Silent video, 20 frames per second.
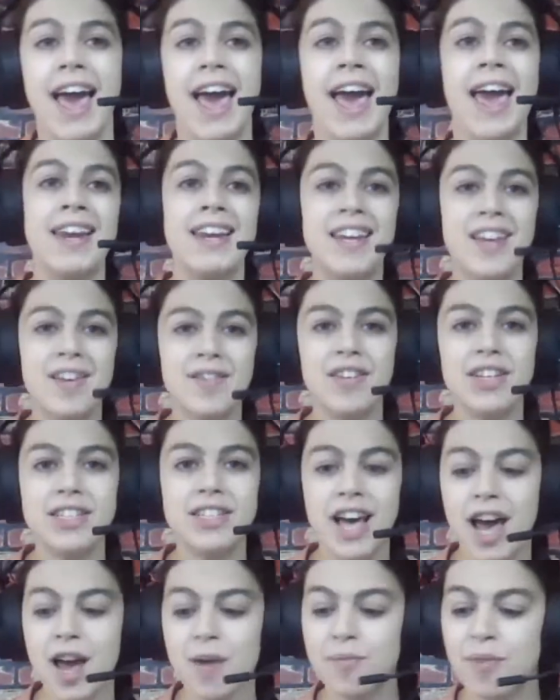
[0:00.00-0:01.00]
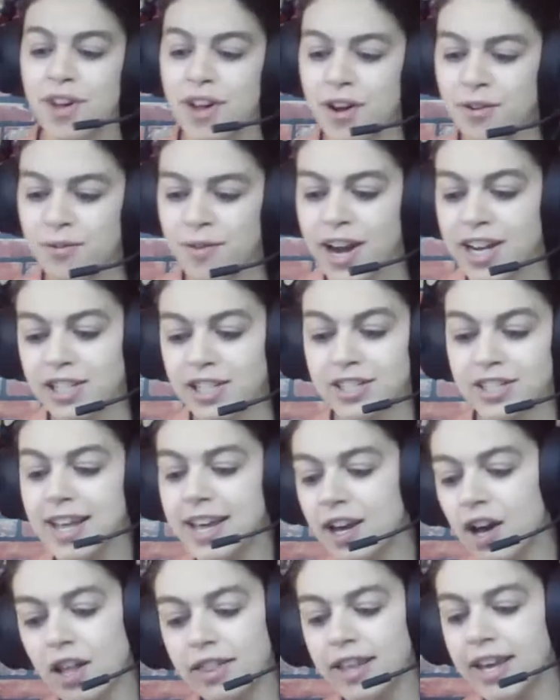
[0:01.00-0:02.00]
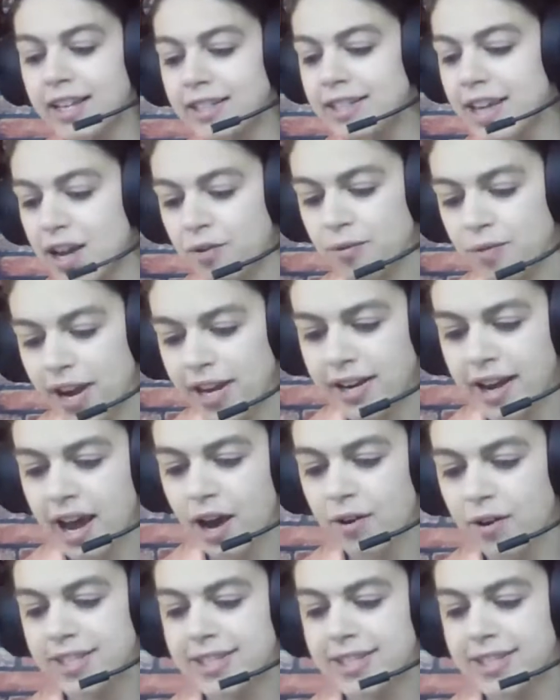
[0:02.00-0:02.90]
At any given time, right? Just like on LinkedIn right now,